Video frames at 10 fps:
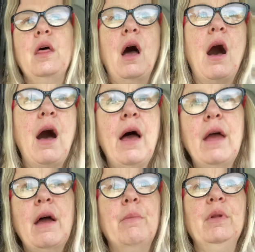
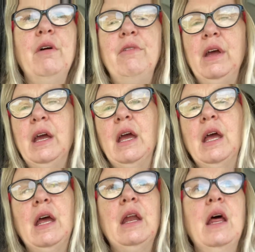I am living
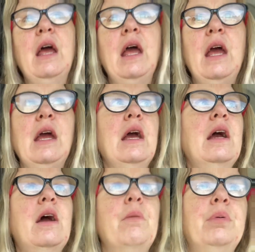in a
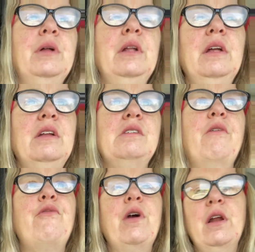completely
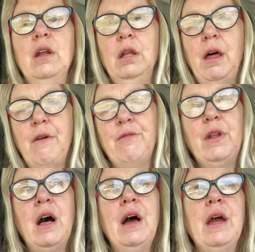different
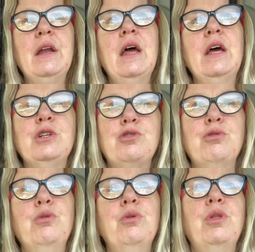lifeline and
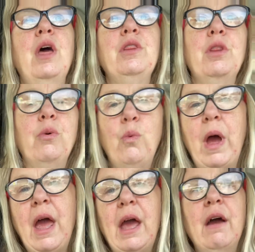truth and the
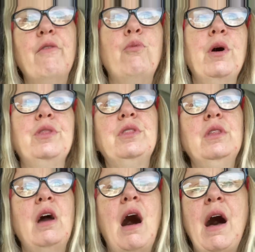way of
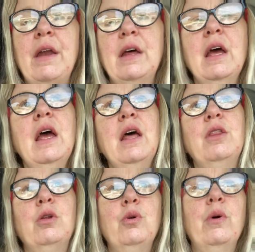what God,
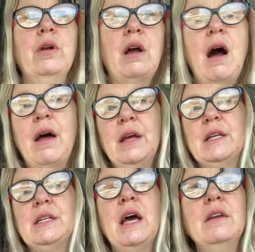the Lord God,
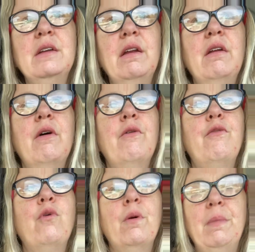intended
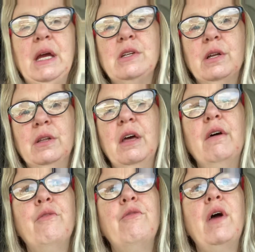for me to
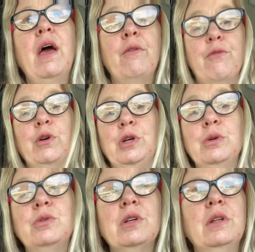live and for
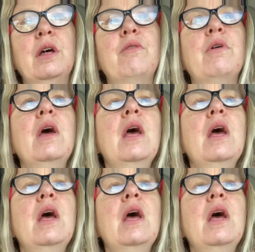you to live.